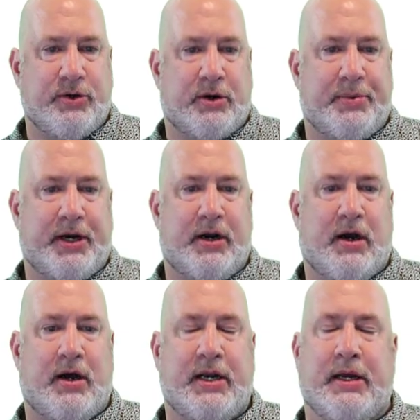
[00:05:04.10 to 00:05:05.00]
you want to put it
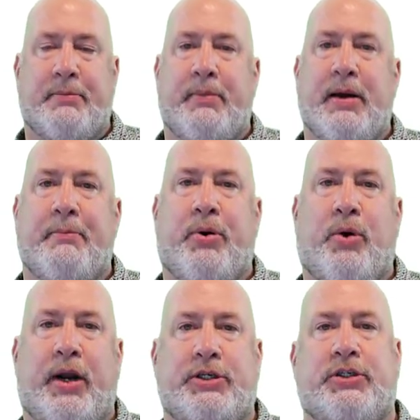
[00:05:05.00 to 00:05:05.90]
on, hit
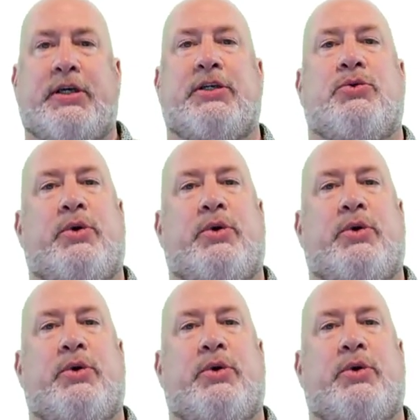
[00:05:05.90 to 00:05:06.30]
import, I should get